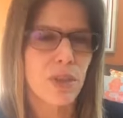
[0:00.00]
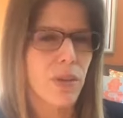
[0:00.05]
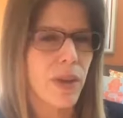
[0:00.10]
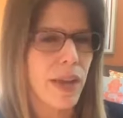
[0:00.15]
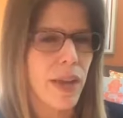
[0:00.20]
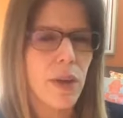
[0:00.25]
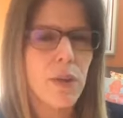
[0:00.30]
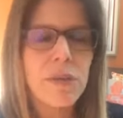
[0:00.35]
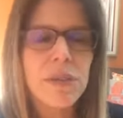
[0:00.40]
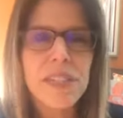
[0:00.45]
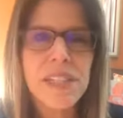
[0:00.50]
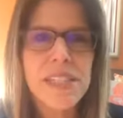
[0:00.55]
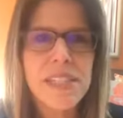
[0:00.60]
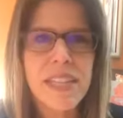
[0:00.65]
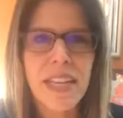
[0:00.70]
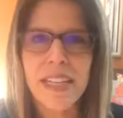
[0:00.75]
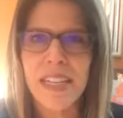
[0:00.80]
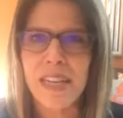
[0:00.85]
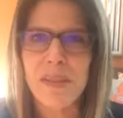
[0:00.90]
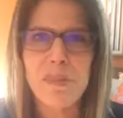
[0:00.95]
I only
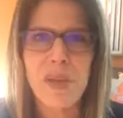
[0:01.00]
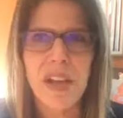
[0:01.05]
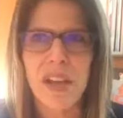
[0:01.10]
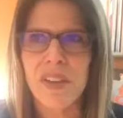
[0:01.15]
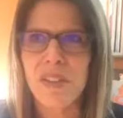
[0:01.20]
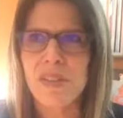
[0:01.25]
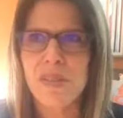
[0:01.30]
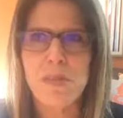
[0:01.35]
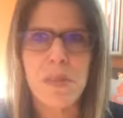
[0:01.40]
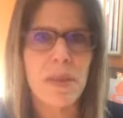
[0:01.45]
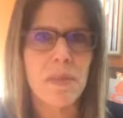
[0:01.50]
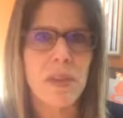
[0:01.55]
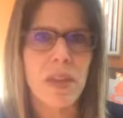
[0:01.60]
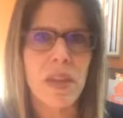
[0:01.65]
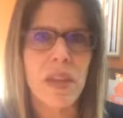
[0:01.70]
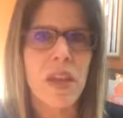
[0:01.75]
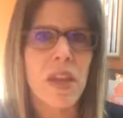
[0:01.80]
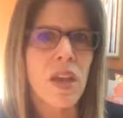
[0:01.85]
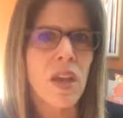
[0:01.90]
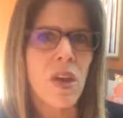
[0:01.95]
send emails
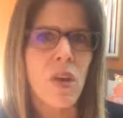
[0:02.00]
maybe